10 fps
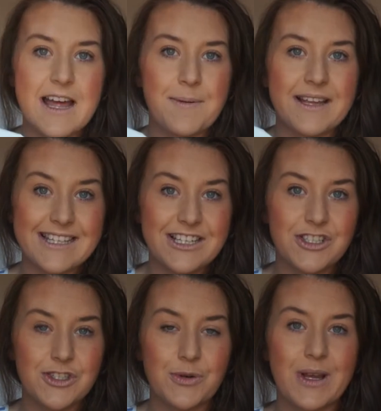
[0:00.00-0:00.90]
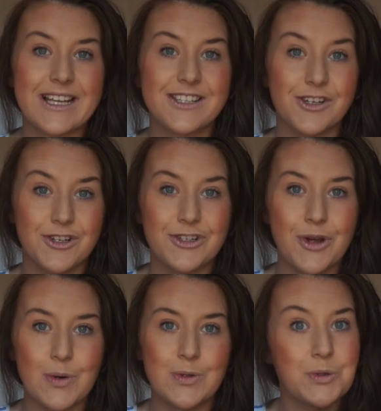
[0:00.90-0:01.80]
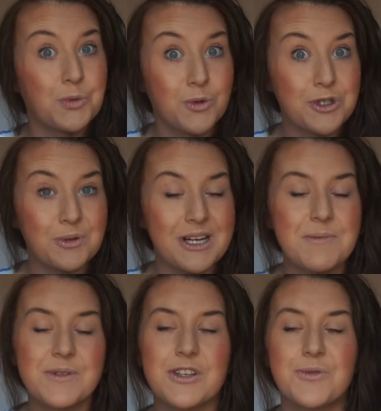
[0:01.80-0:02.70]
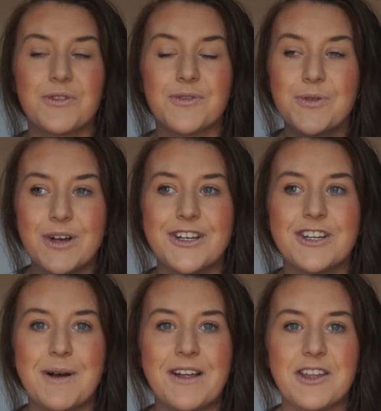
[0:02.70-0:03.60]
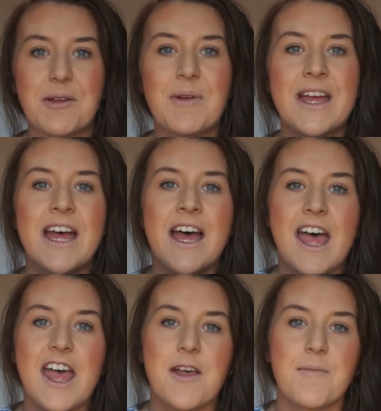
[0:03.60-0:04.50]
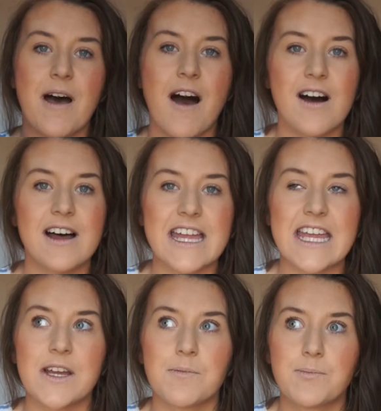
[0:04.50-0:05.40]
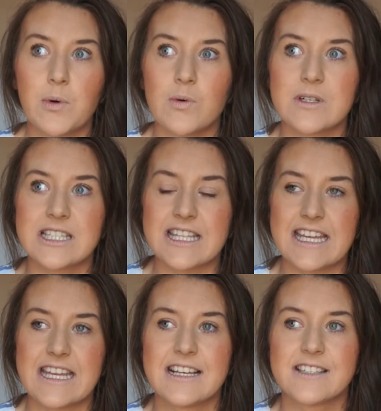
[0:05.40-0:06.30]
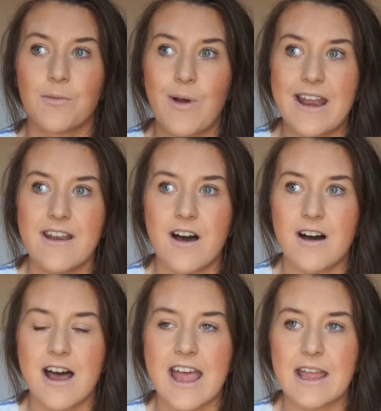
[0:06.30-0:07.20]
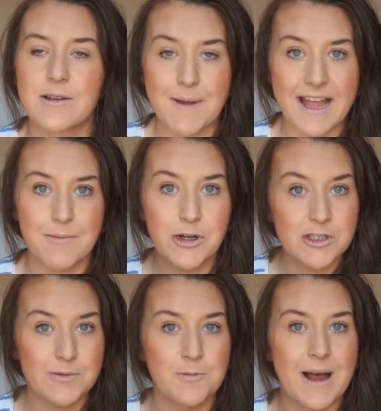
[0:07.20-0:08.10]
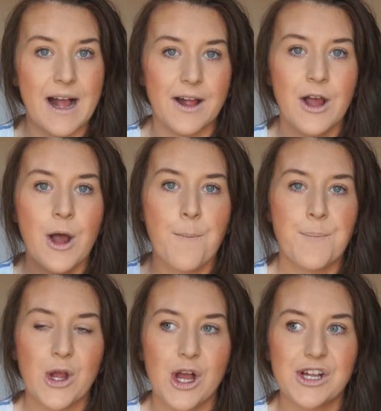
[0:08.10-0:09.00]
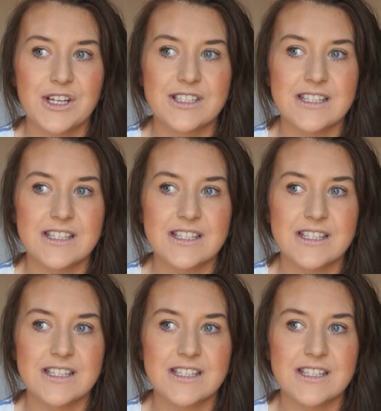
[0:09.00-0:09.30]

nappy essential is good old water wipes. You would have all heard about them. I bought these when I was packing my hospital bag because